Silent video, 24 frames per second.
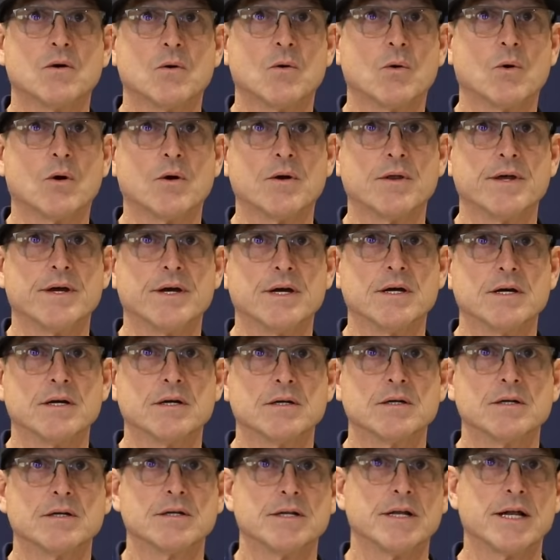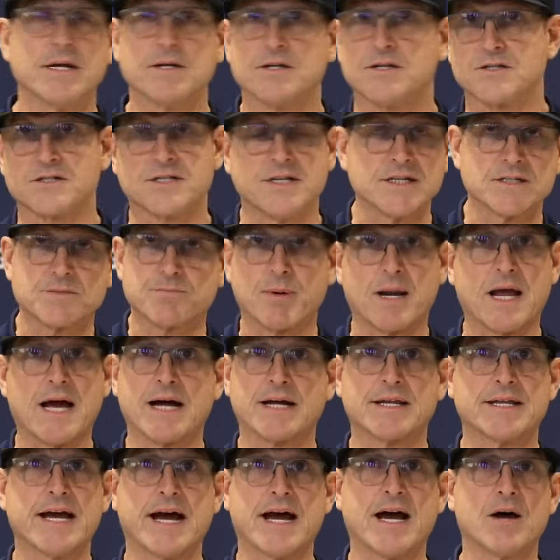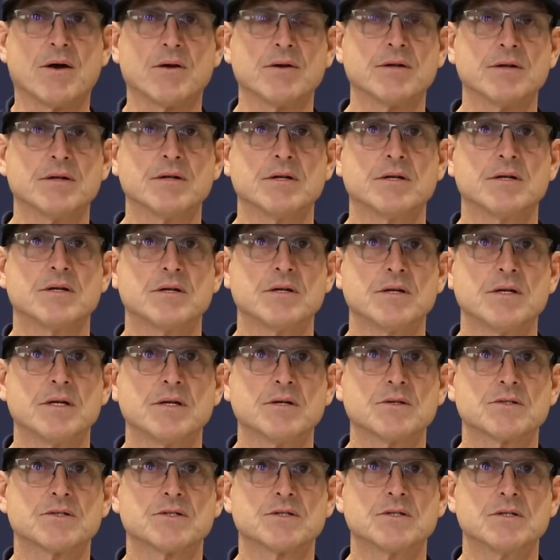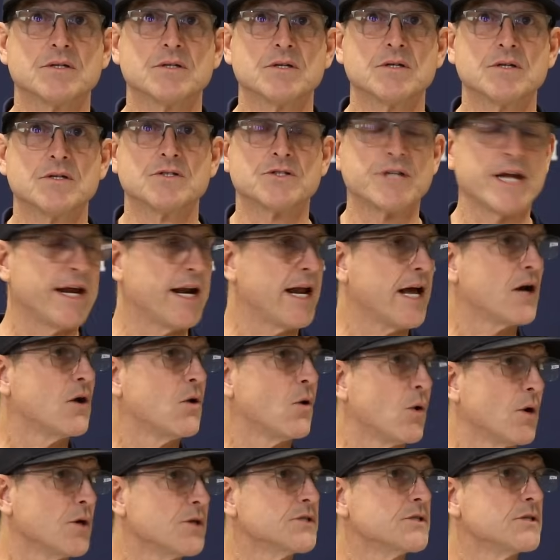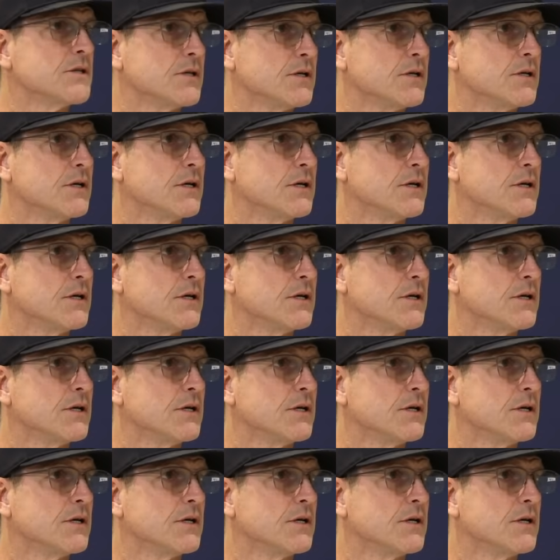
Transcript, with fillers: or the and it just gets blocked out. And you know, staying on course,